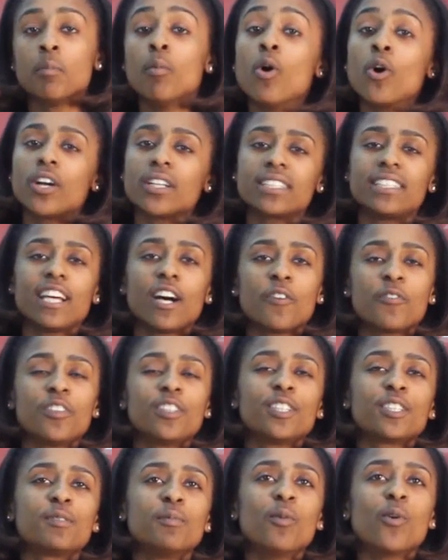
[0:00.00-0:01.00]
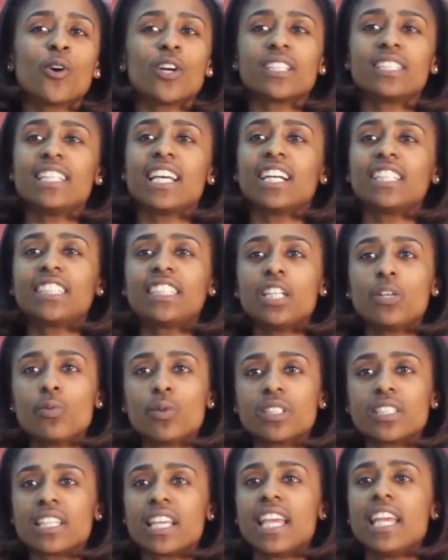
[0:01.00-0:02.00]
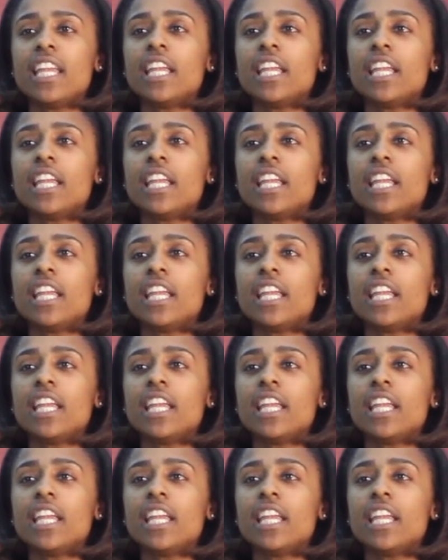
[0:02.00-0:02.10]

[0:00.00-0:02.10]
Morris now. She was